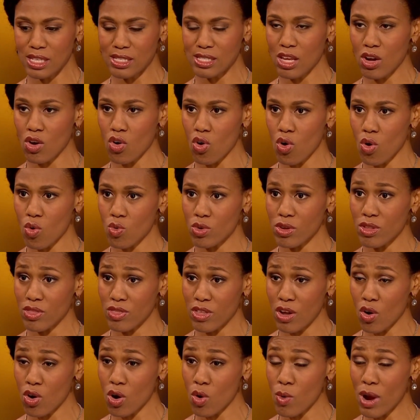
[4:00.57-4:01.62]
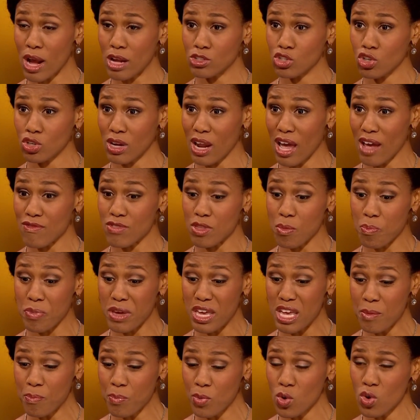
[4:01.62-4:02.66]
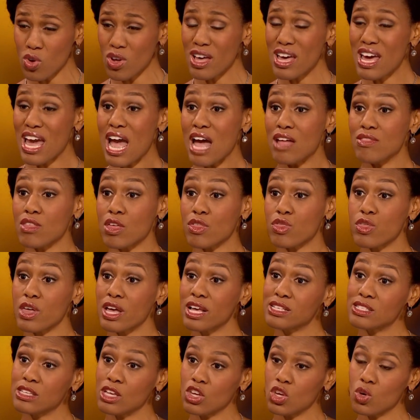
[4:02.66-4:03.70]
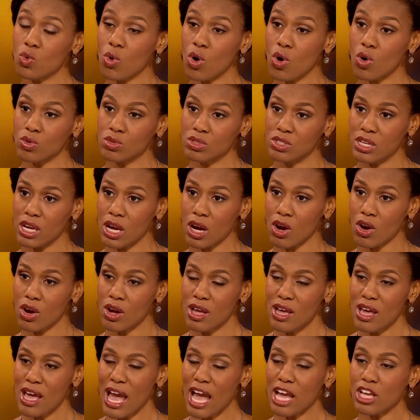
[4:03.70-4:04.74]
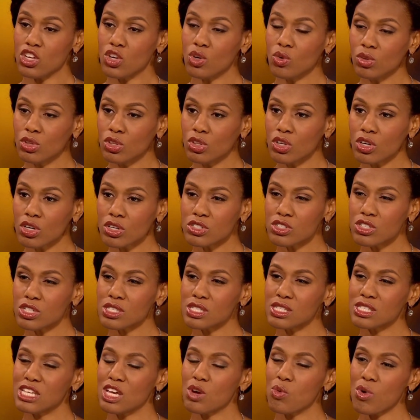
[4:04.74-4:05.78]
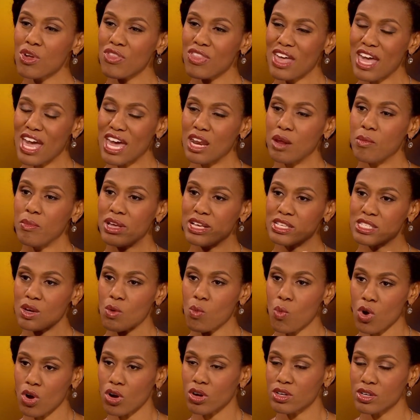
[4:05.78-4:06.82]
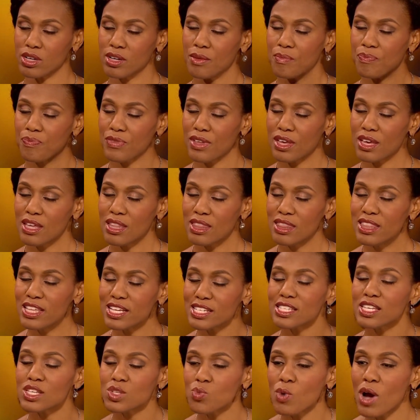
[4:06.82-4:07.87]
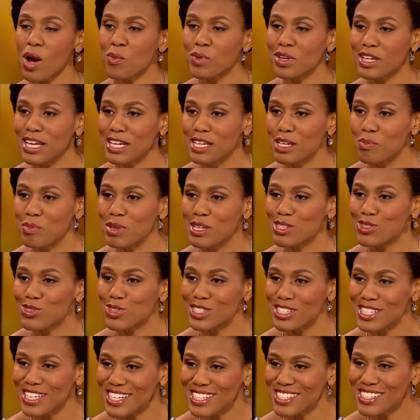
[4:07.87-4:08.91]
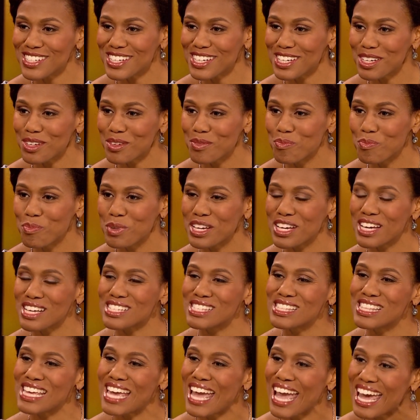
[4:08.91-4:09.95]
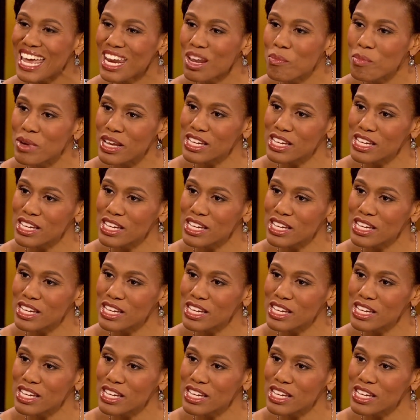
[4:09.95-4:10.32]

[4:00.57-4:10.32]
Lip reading: that are around your life, the people and the things that you hold dear, and you look to see where the enemy is at work. This is why we need to be strategic, because the enemy